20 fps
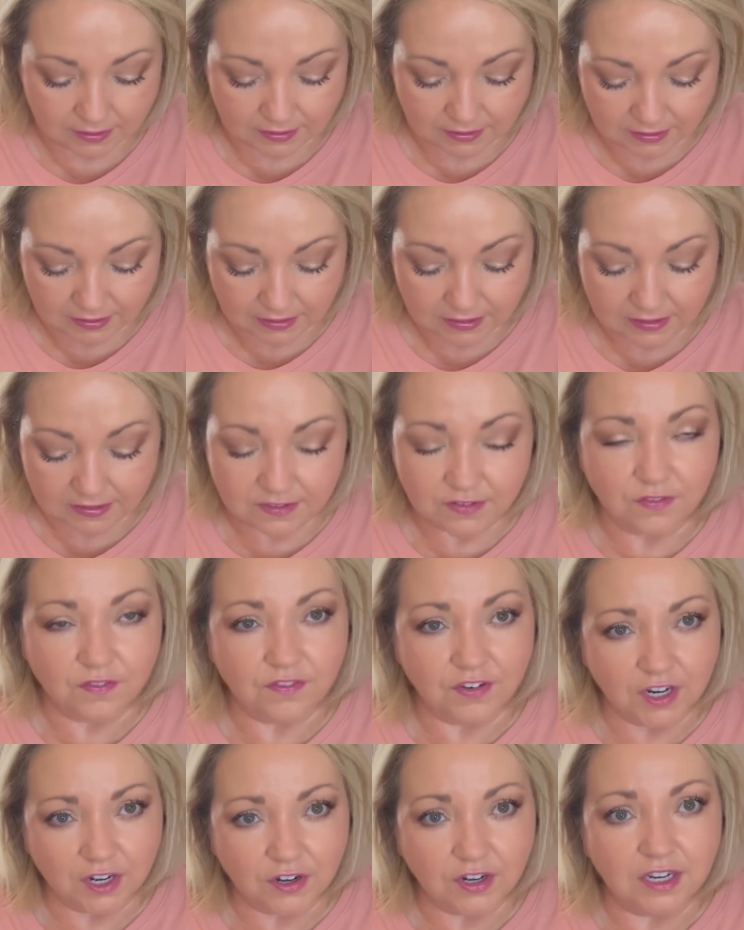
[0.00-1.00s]
and it is a
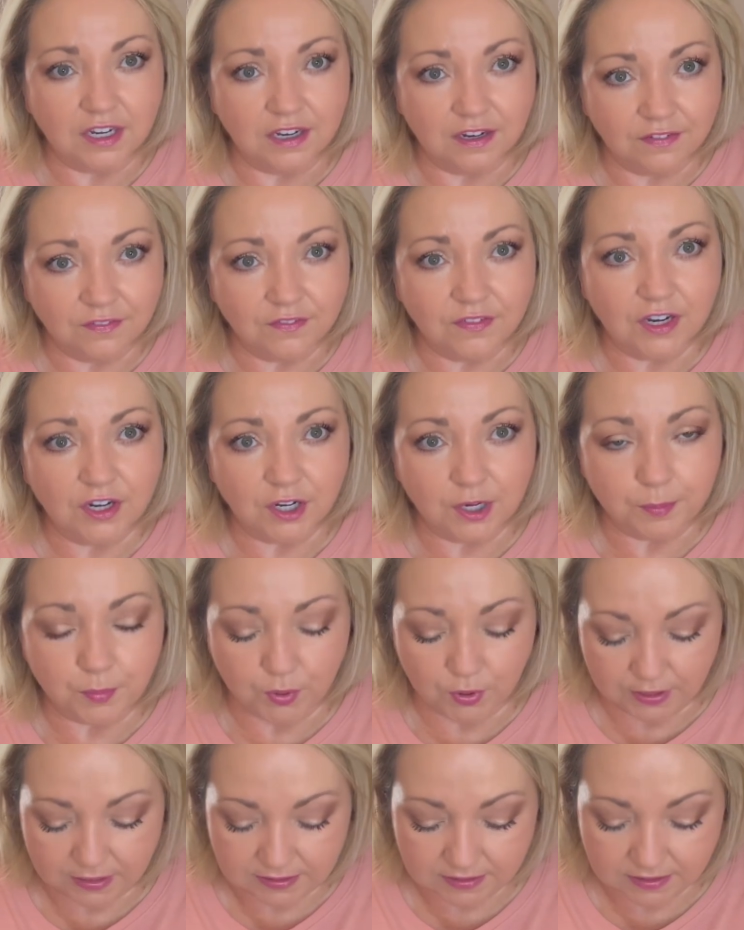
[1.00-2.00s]
very, very
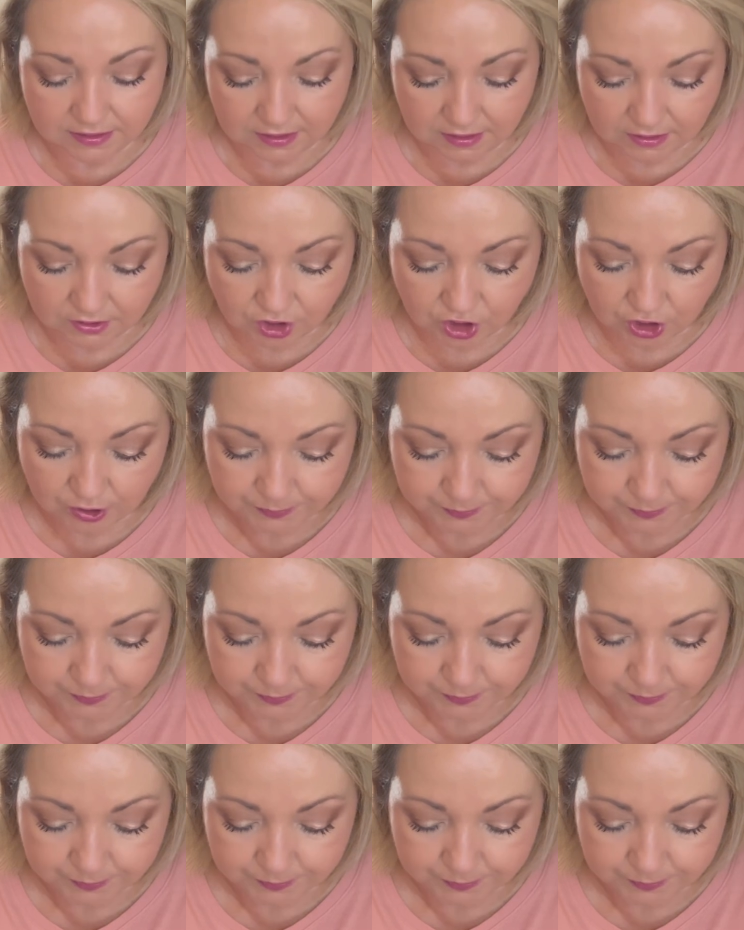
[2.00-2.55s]
pretty stitch.